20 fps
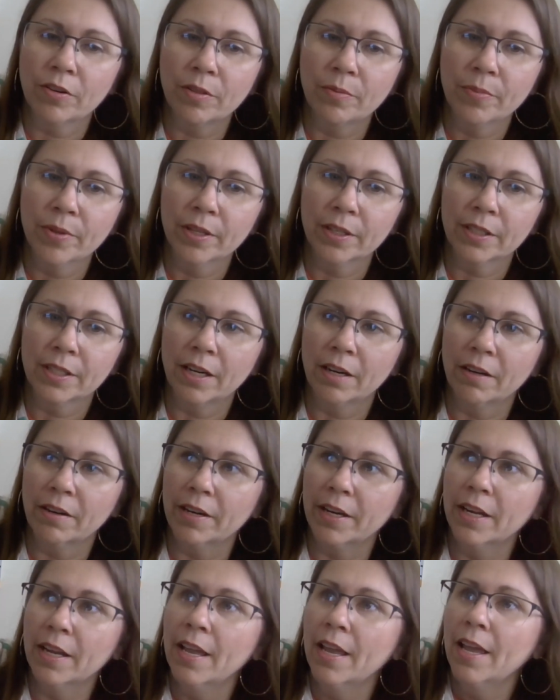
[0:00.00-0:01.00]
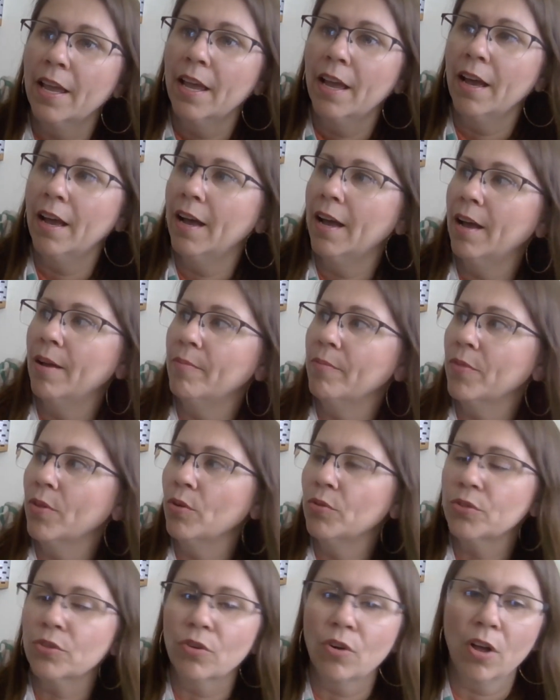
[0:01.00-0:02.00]
in the military.
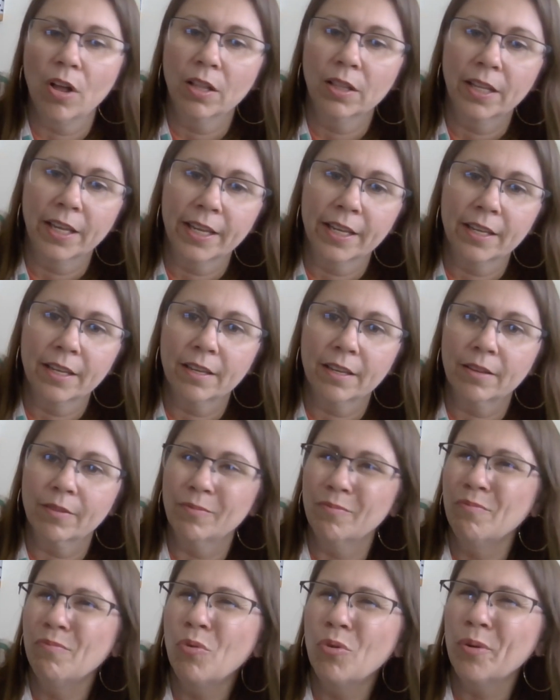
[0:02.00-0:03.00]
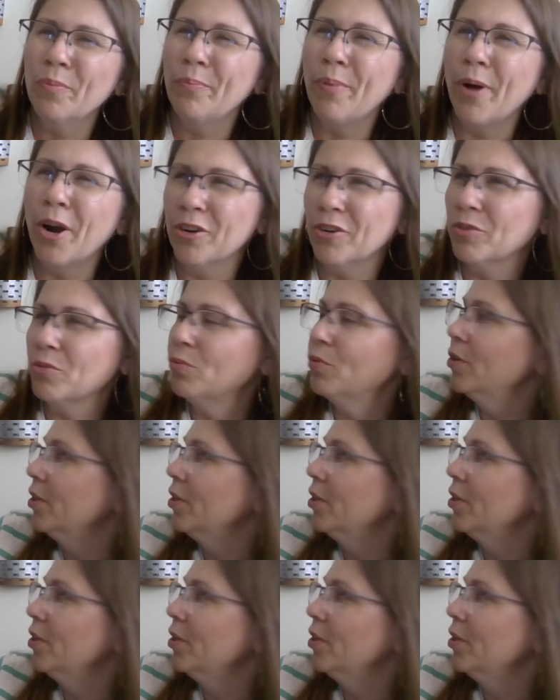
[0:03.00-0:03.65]
Those are all like more barn